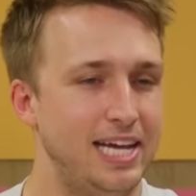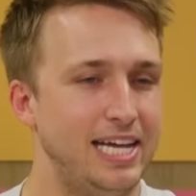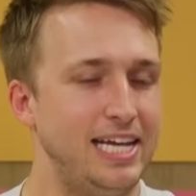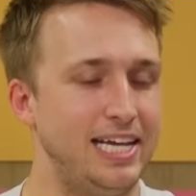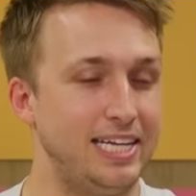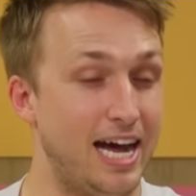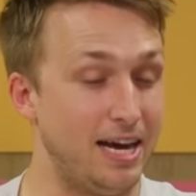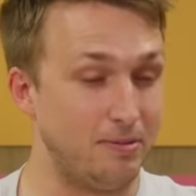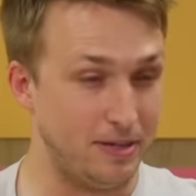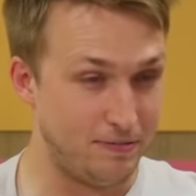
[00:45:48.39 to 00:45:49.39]
he got
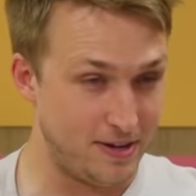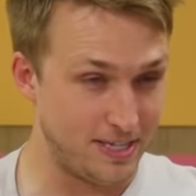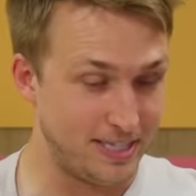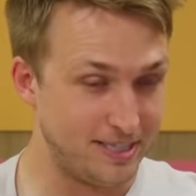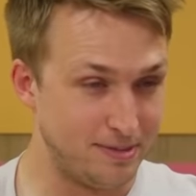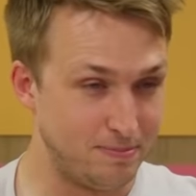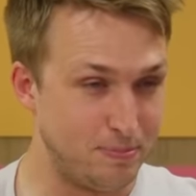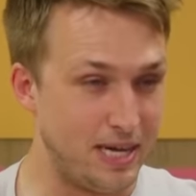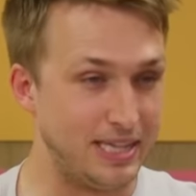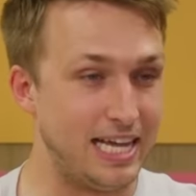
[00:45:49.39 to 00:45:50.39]
it refunded,
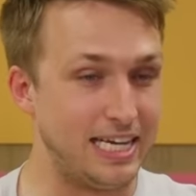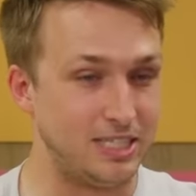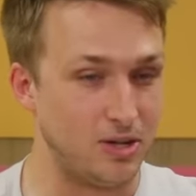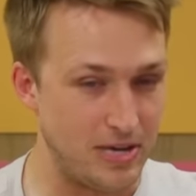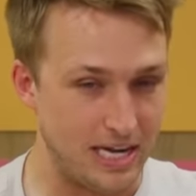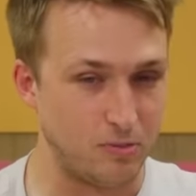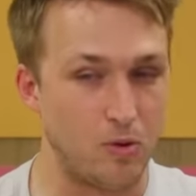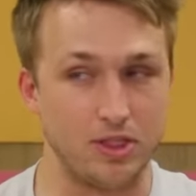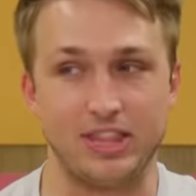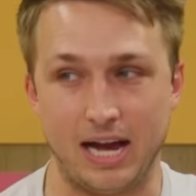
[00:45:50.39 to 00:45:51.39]
but then he donated
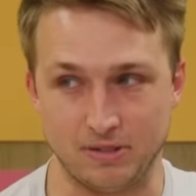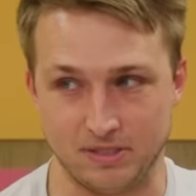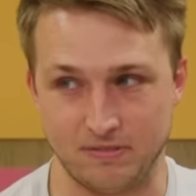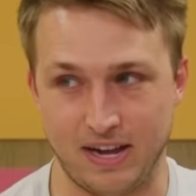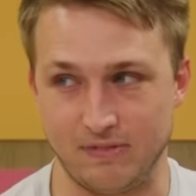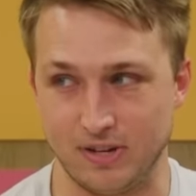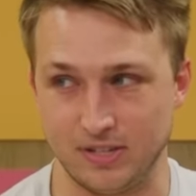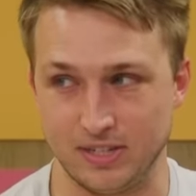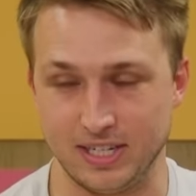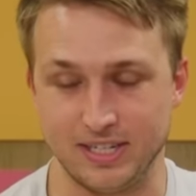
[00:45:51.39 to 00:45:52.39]

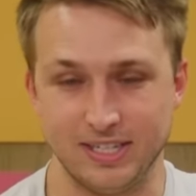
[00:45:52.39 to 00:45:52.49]
$1,500.